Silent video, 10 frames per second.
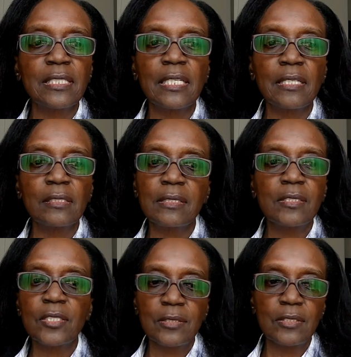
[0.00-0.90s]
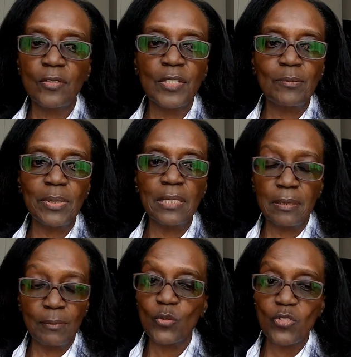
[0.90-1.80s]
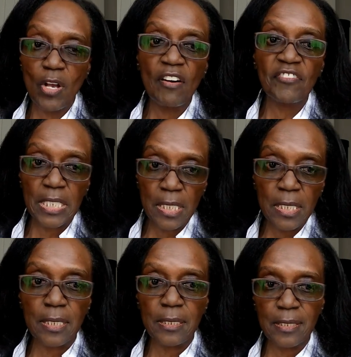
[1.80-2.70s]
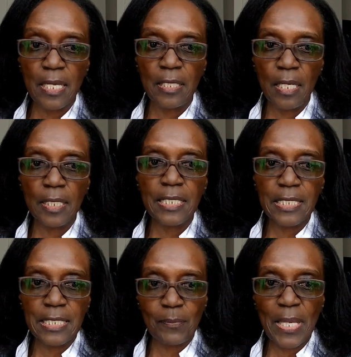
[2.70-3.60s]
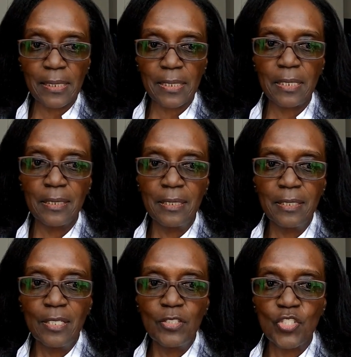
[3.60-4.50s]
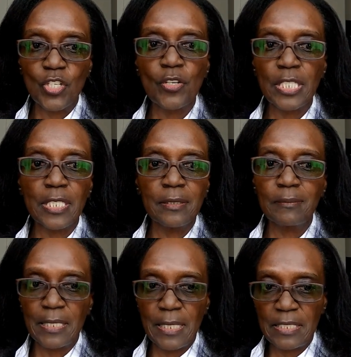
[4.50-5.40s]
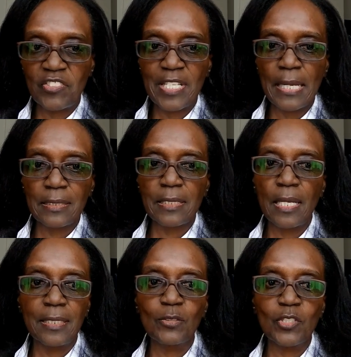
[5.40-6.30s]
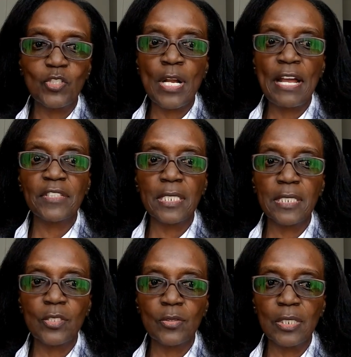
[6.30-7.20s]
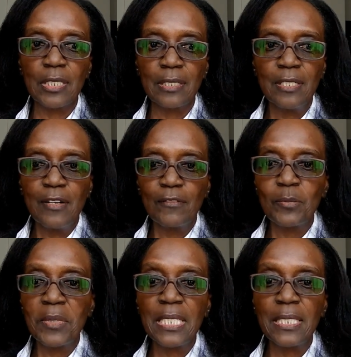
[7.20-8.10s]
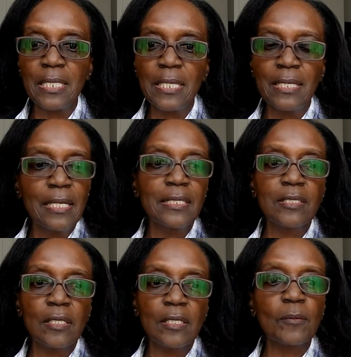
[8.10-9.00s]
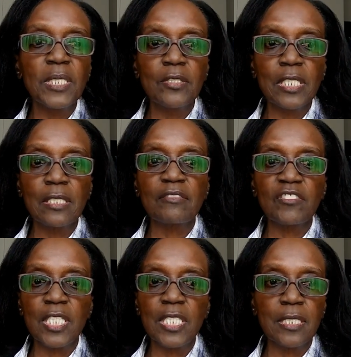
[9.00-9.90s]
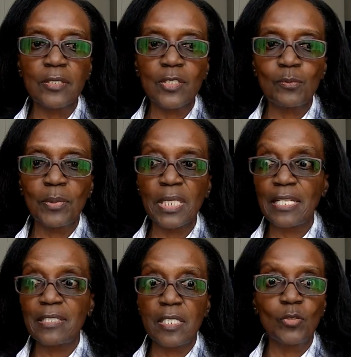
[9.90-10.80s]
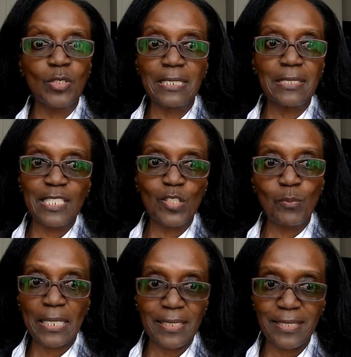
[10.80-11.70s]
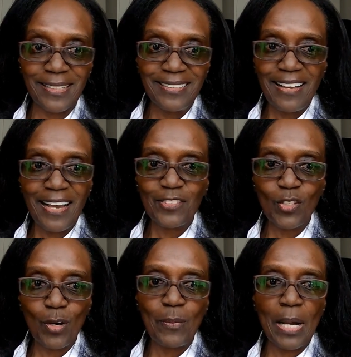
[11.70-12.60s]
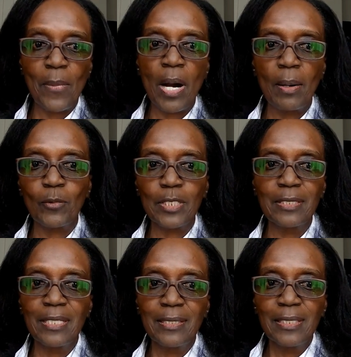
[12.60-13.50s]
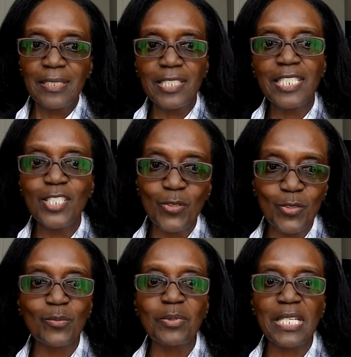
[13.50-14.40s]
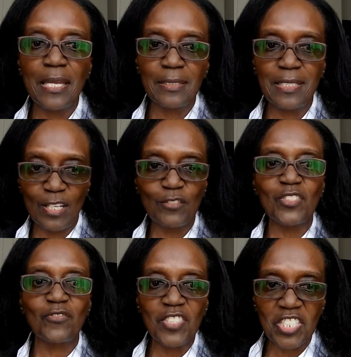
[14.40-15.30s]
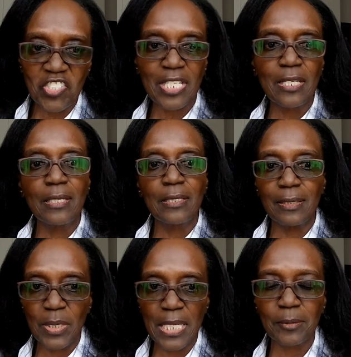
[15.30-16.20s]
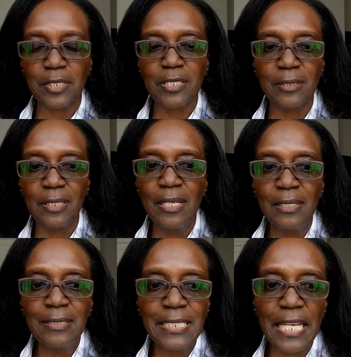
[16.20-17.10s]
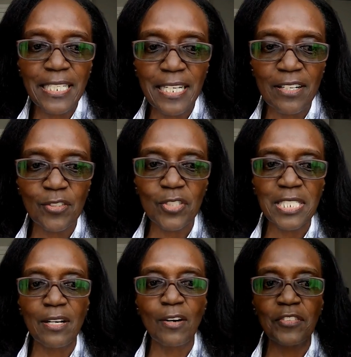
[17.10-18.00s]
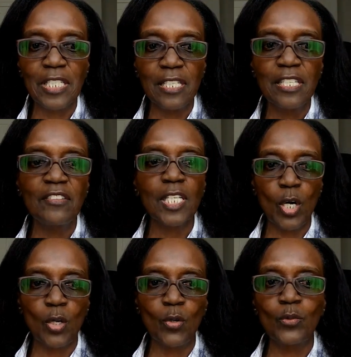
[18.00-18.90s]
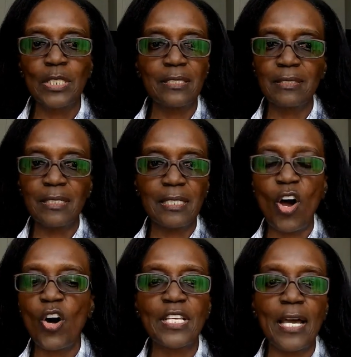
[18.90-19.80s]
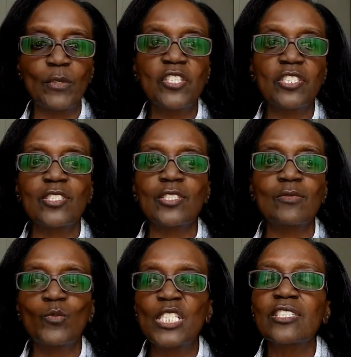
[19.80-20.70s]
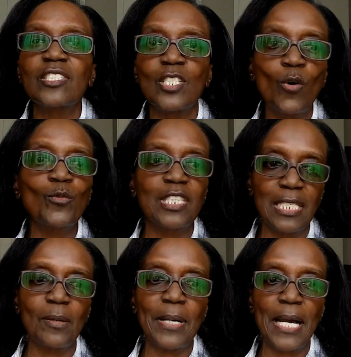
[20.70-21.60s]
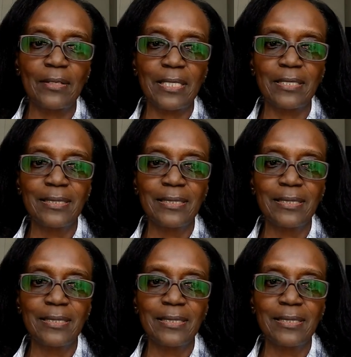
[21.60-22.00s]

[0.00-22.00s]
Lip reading: can certainly be, and most often is, an unexpected journey. As Zach said, he was drafted into it. For me, it took a period of years, but I still didn't expect it. I thought my mom would continue to be self-sufficient and be able to take care of herself and live alone and all that. We just don't think about it